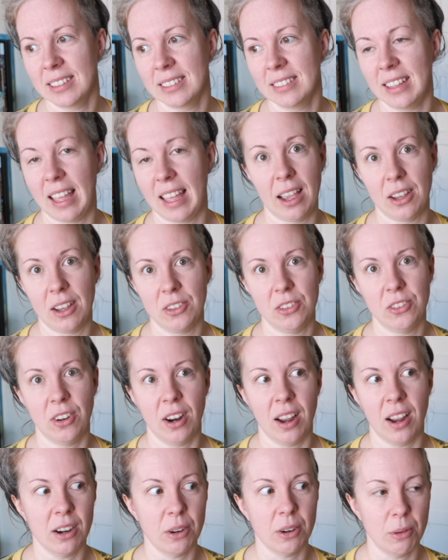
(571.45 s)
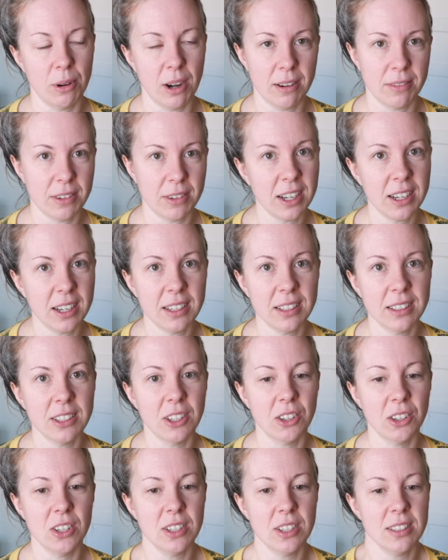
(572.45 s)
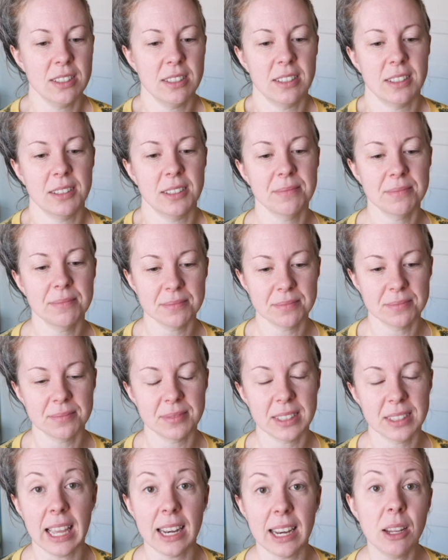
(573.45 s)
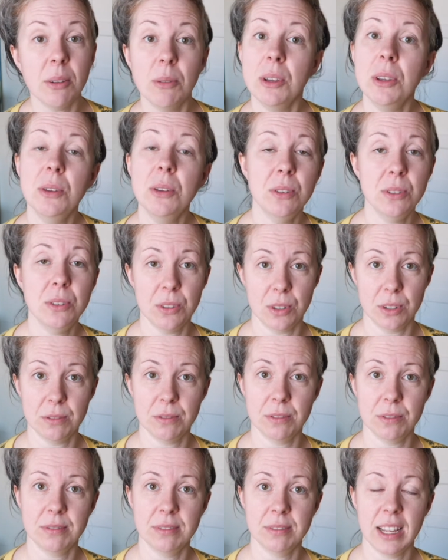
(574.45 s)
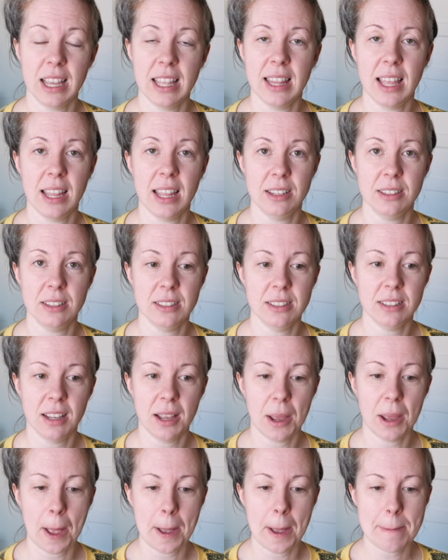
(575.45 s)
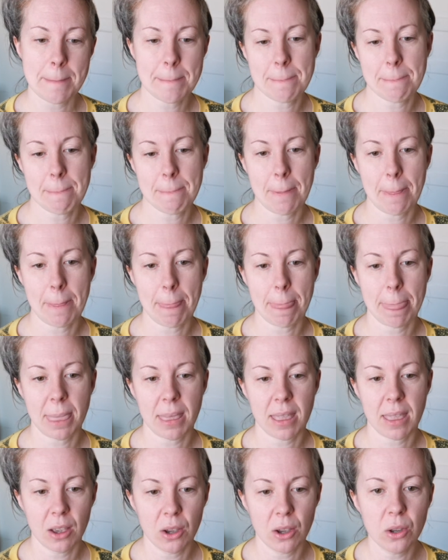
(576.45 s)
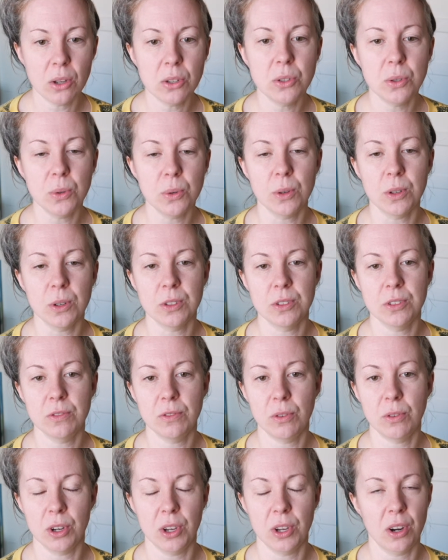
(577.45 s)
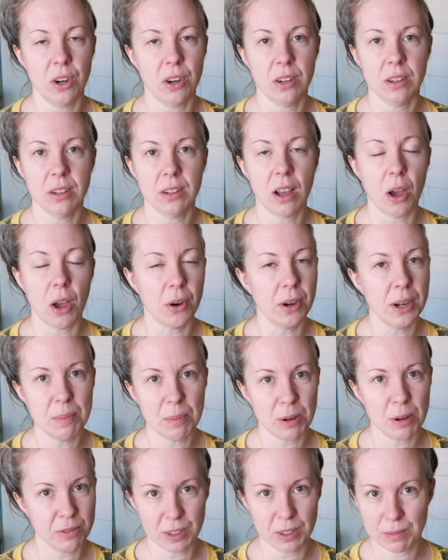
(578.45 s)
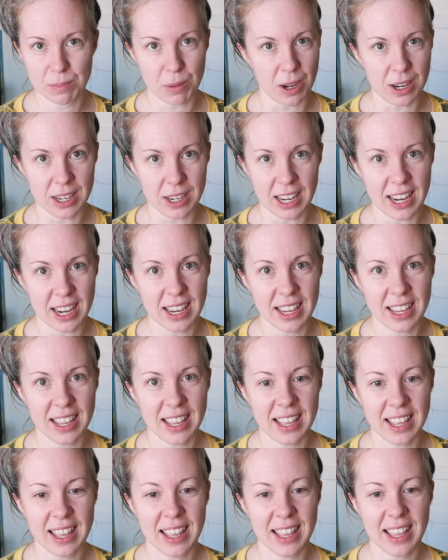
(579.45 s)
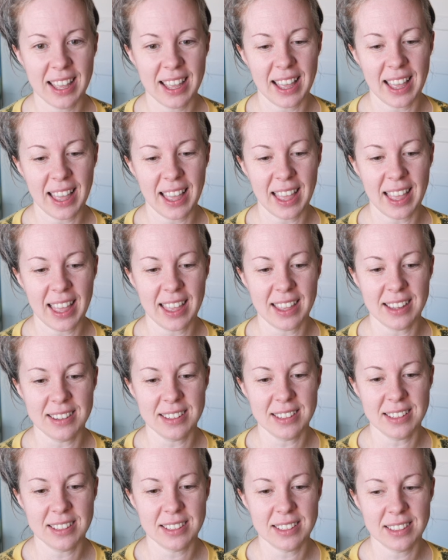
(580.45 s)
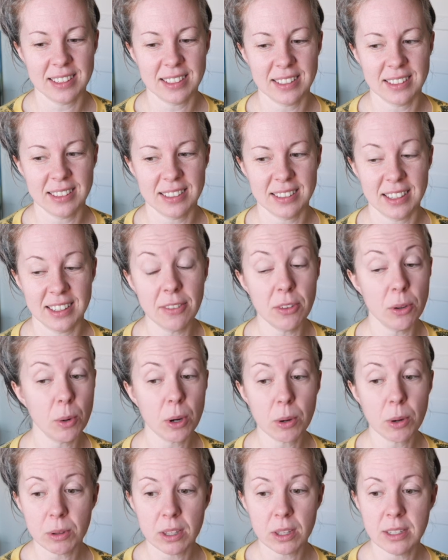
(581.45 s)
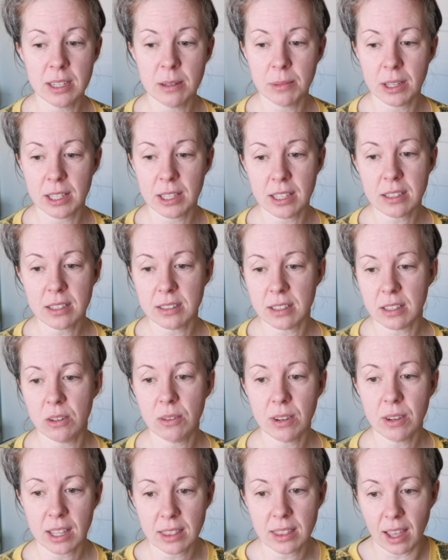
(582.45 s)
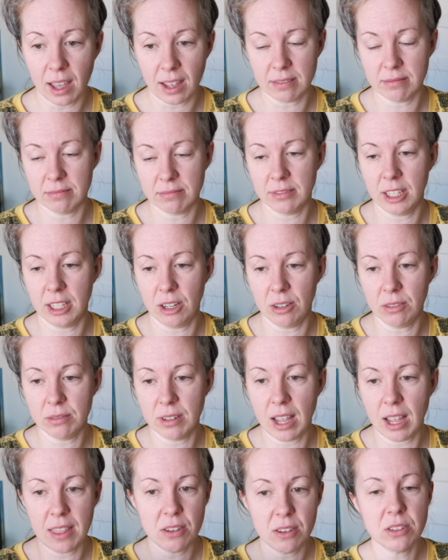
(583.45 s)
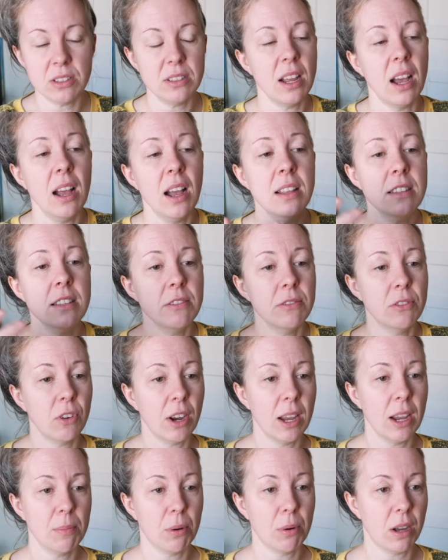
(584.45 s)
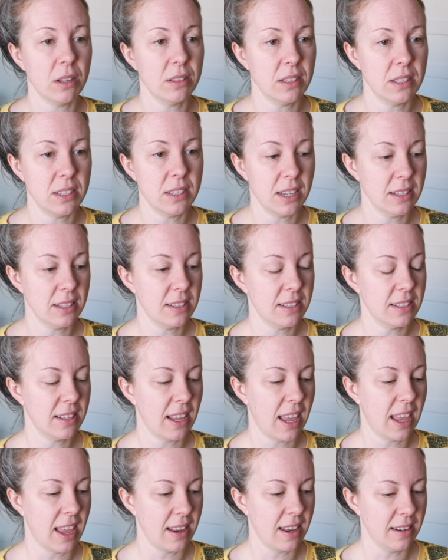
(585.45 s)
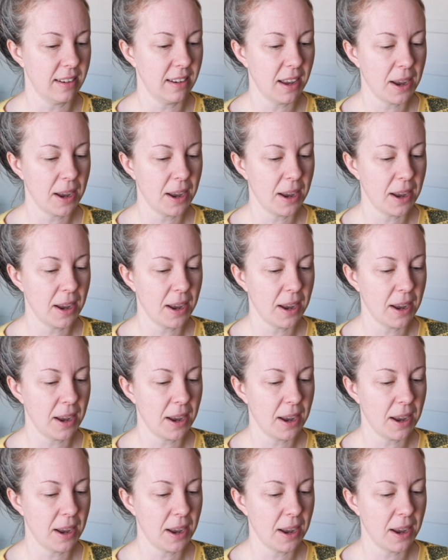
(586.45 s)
extra or whatever. You're just getting what you deserve, and that is good tools for your already perfect body. And if you work with a team like this, then you get that, you know? And there's tons of great prosthetists and